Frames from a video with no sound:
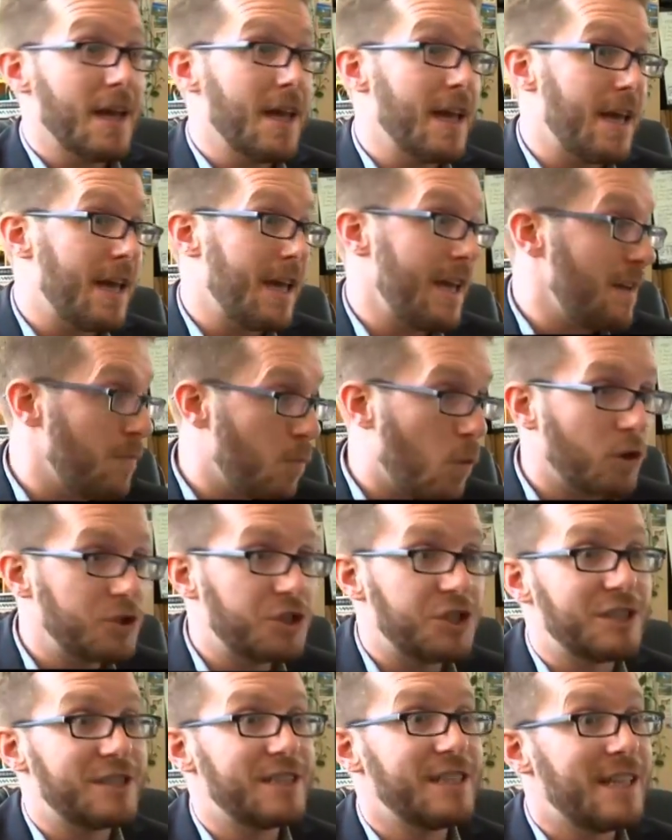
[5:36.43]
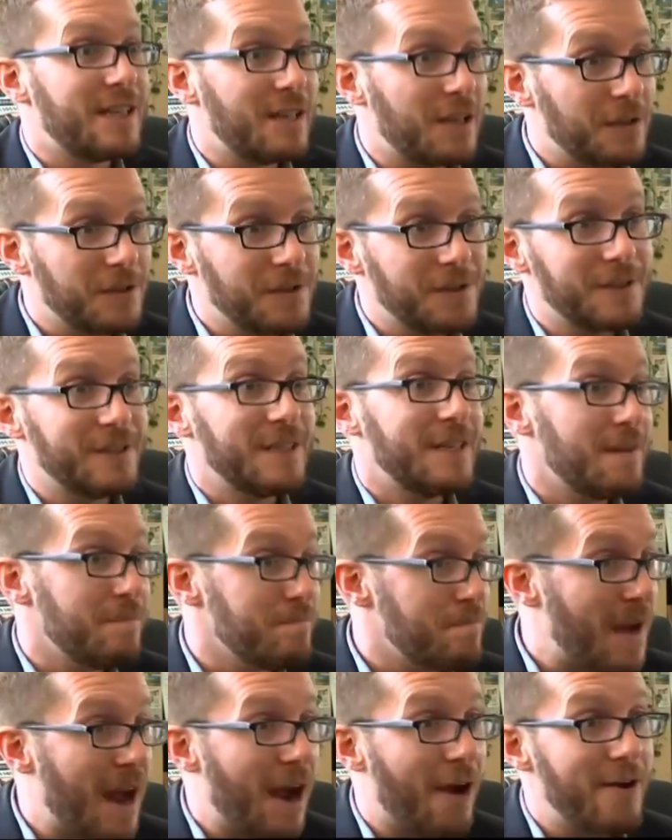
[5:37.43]
in Washington, in London and
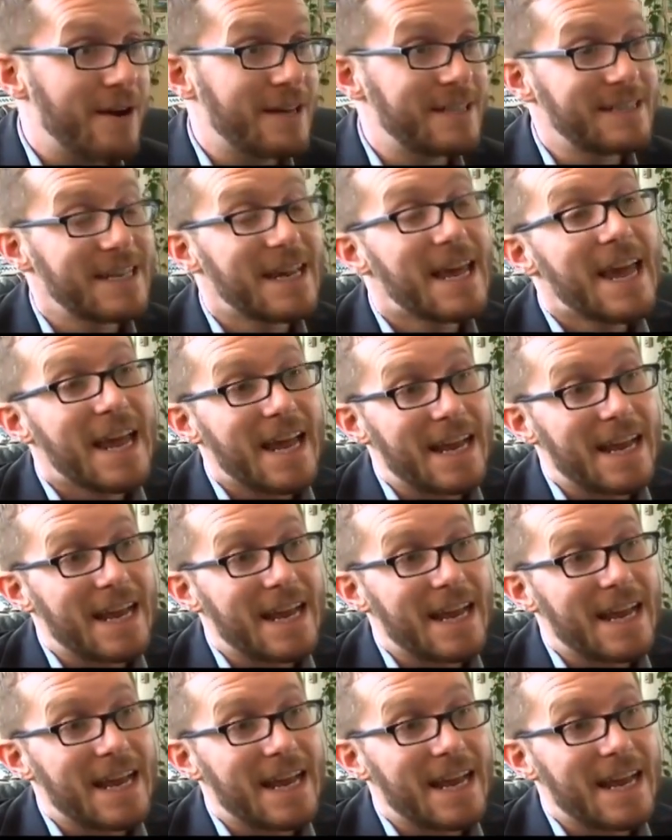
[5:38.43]
in Paris,